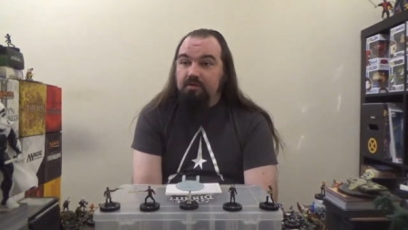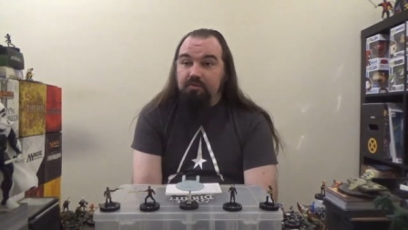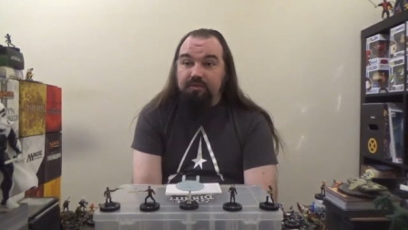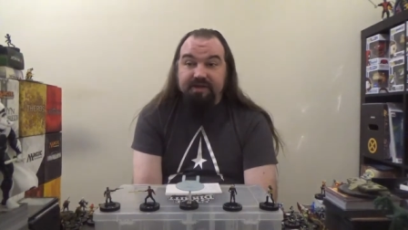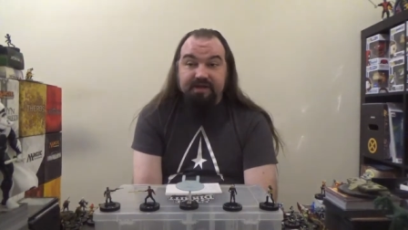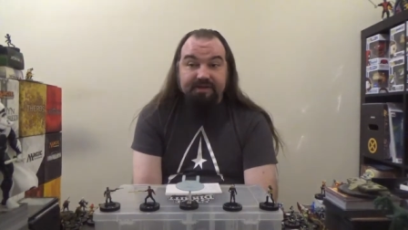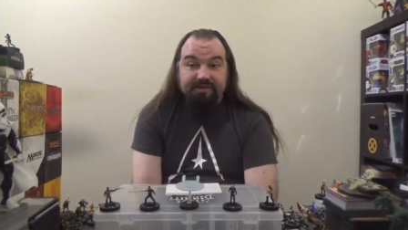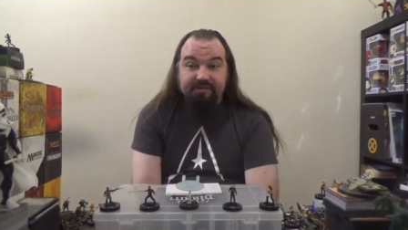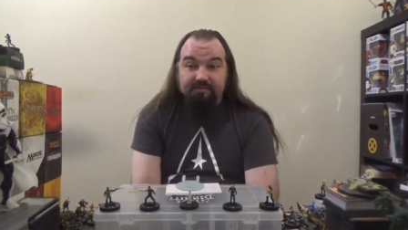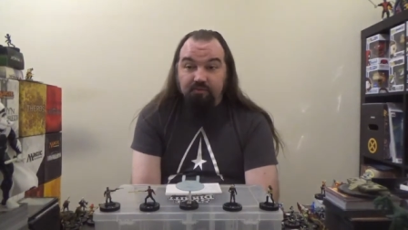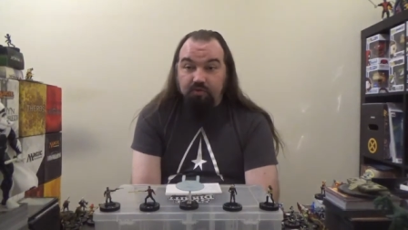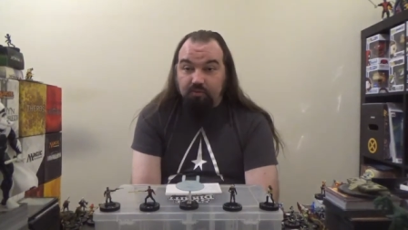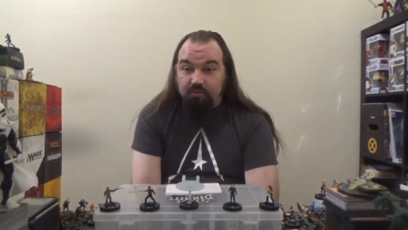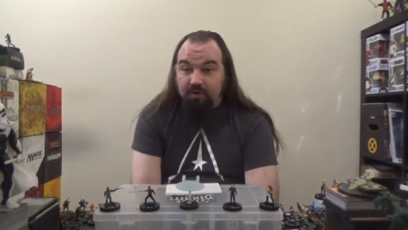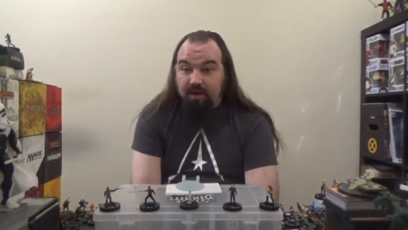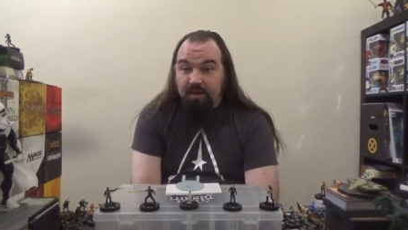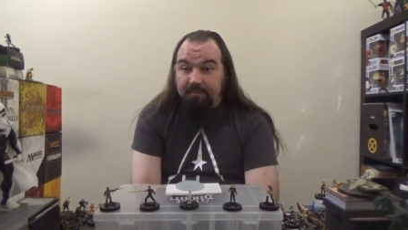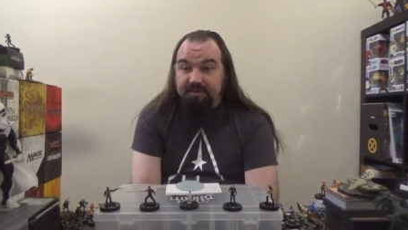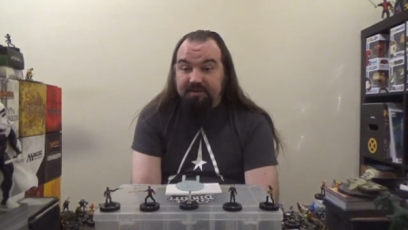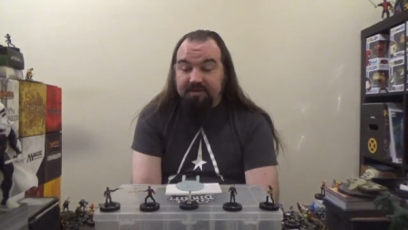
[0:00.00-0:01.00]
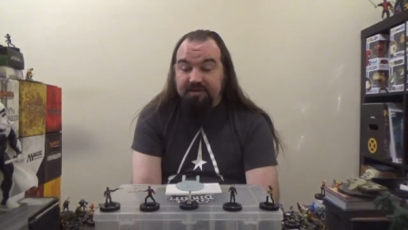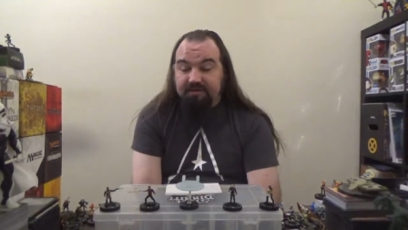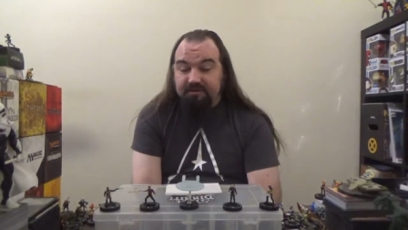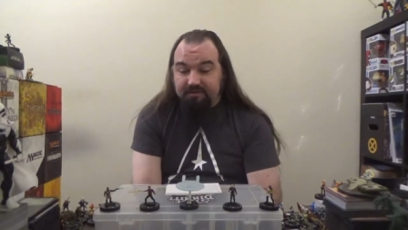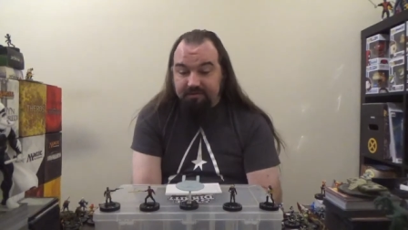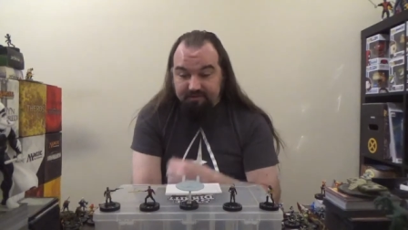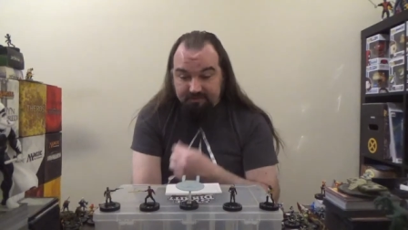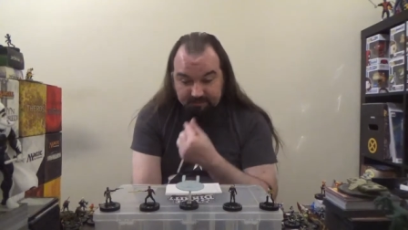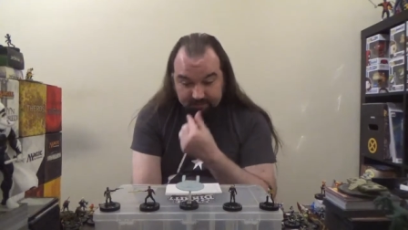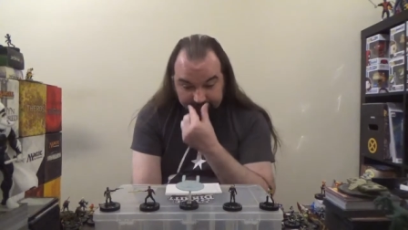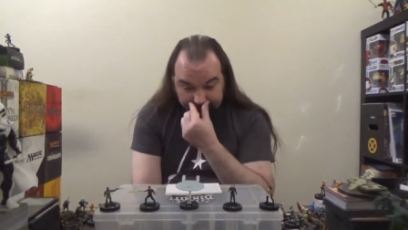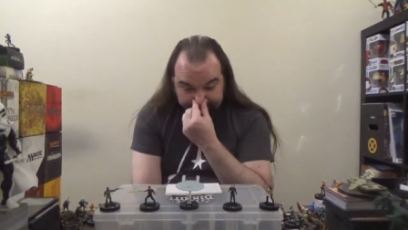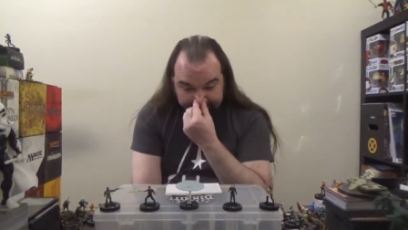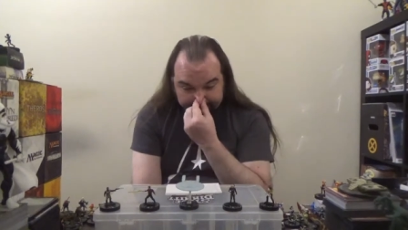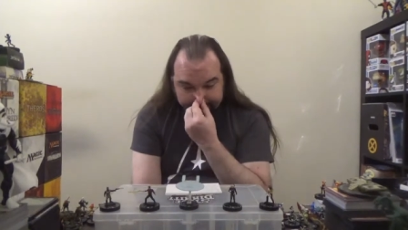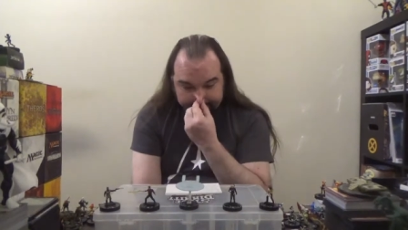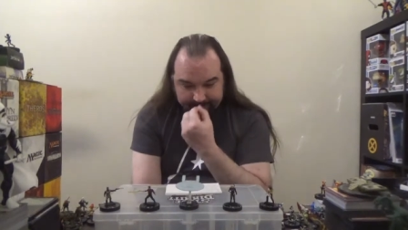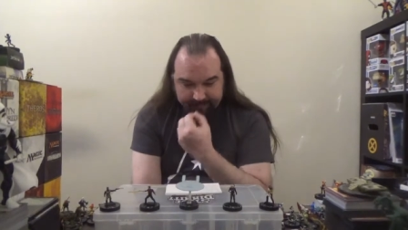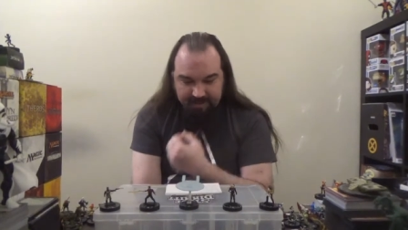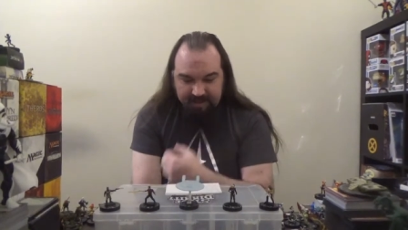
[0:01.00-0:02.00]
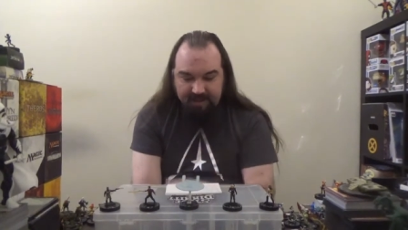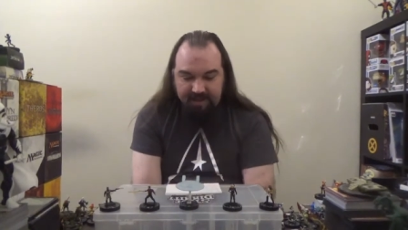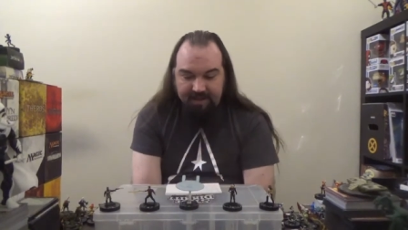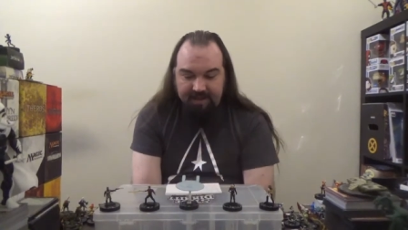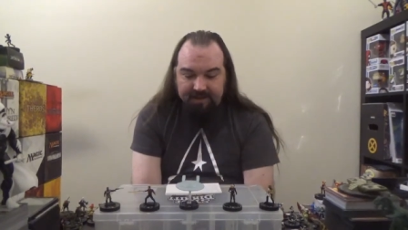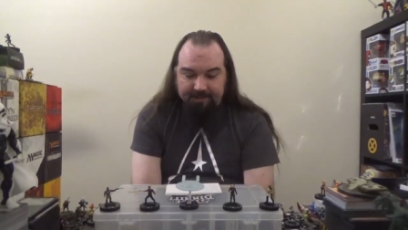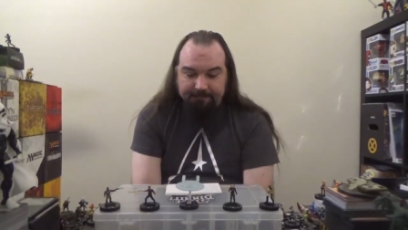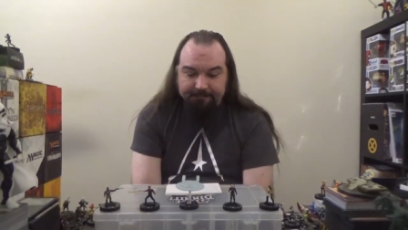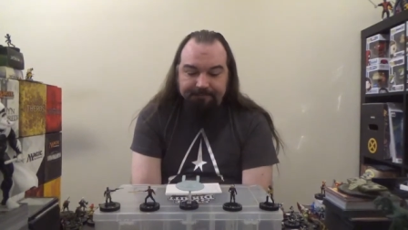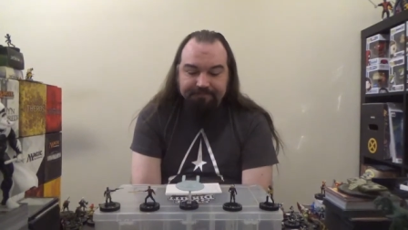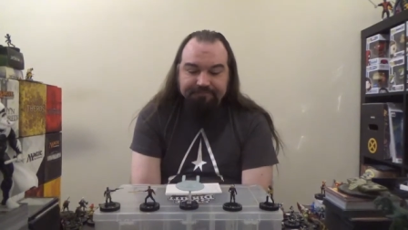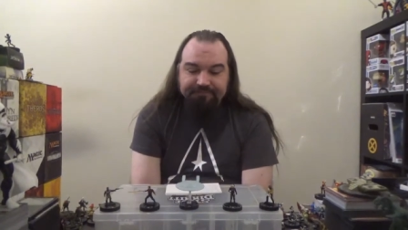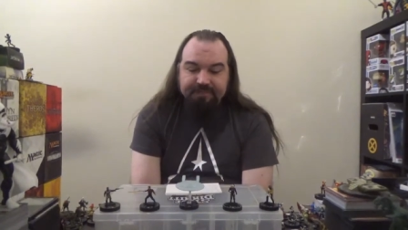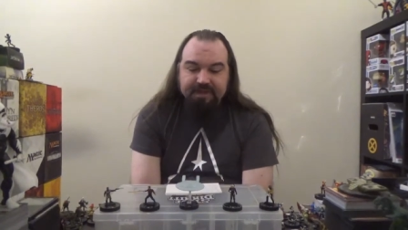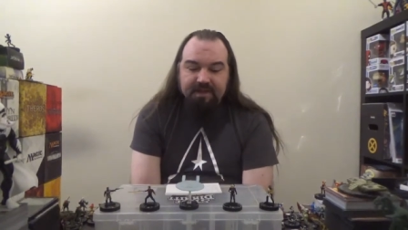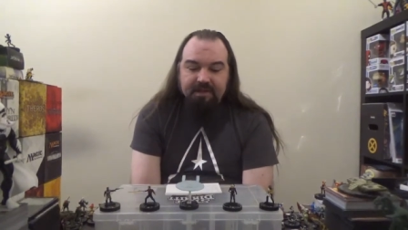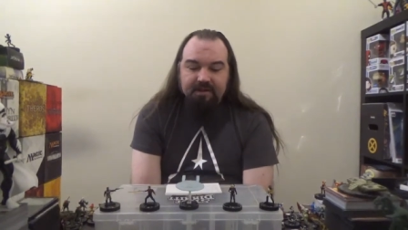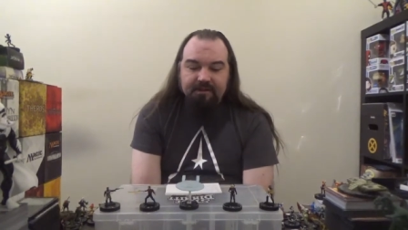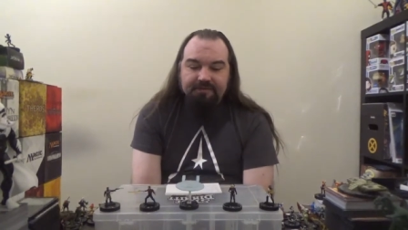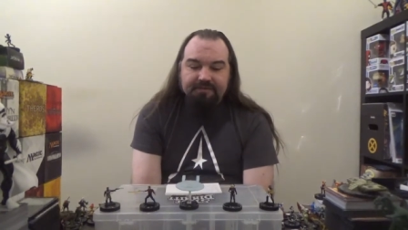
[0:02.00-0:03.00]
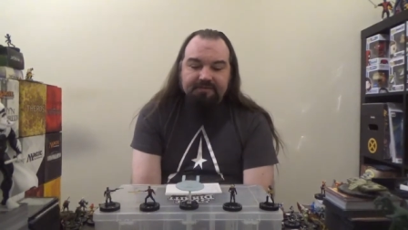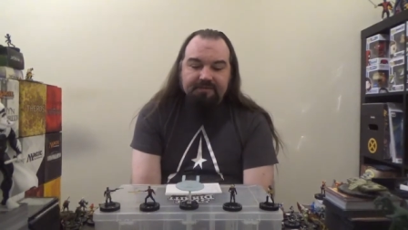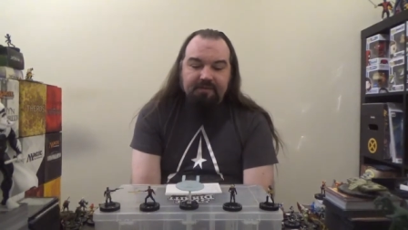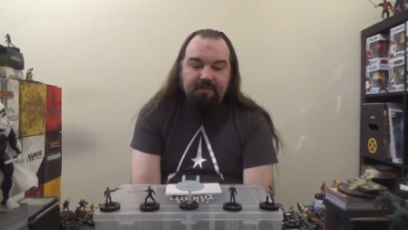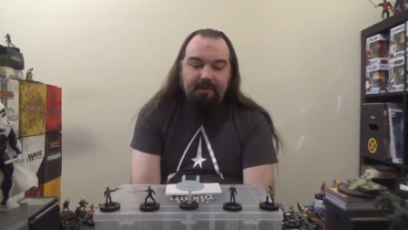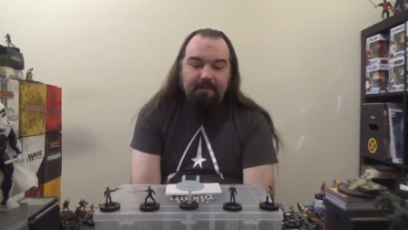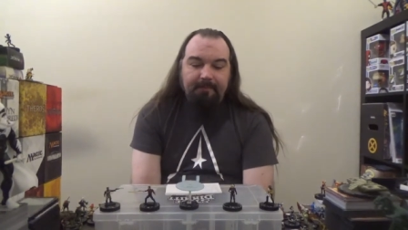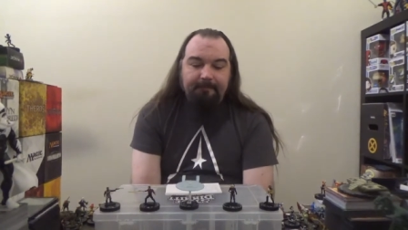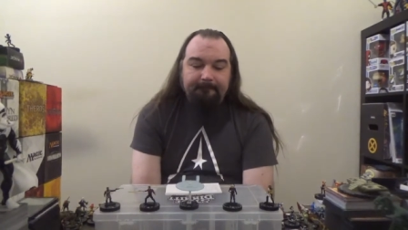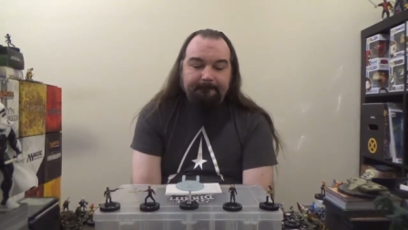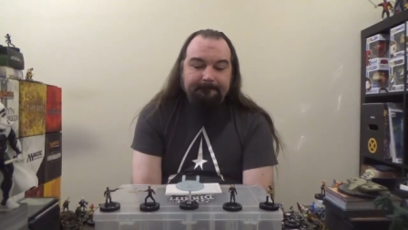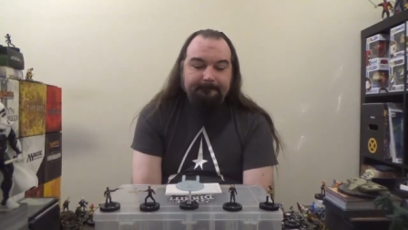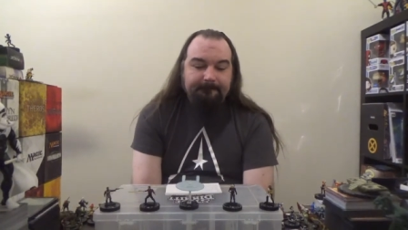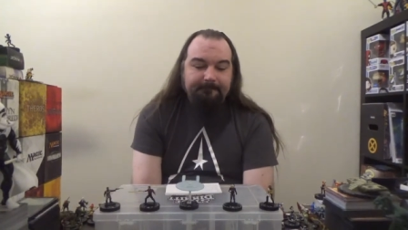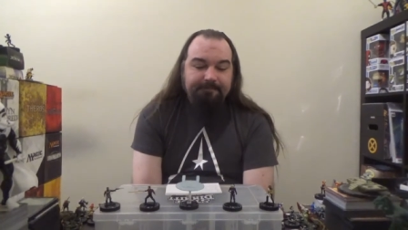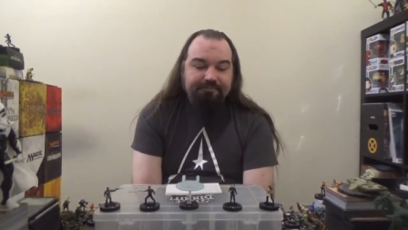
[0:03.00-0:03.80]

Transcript: We get some more Romulans. Um, some.